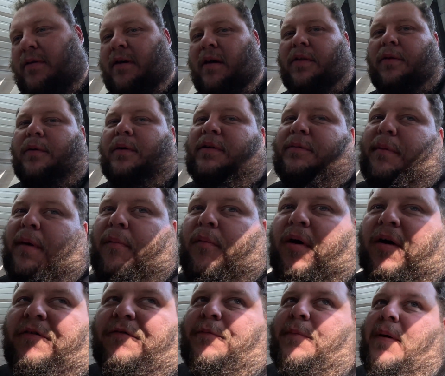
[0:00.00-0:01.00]
Otherwise my
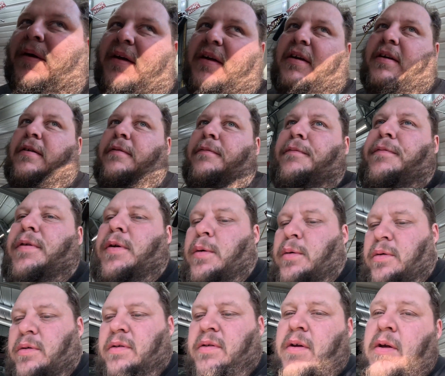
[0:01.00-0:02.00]
wife might get
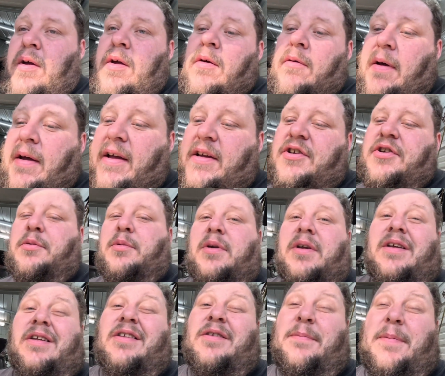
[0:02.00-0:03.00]
confused. I guess she
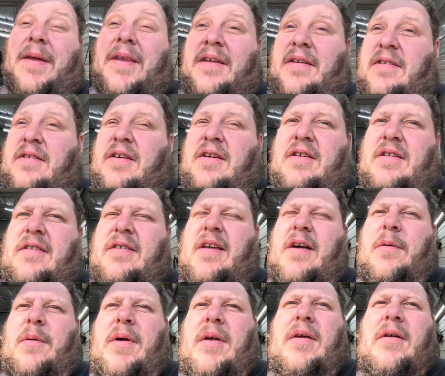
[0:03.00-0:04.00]
wouldn't get speeding tickets
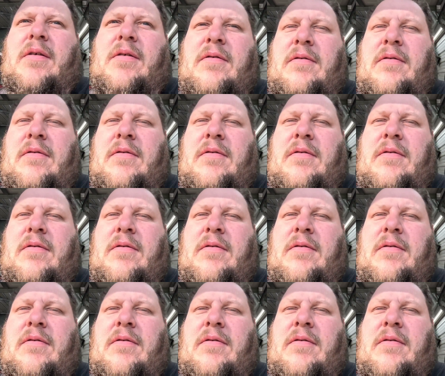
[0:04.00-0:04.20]
that way.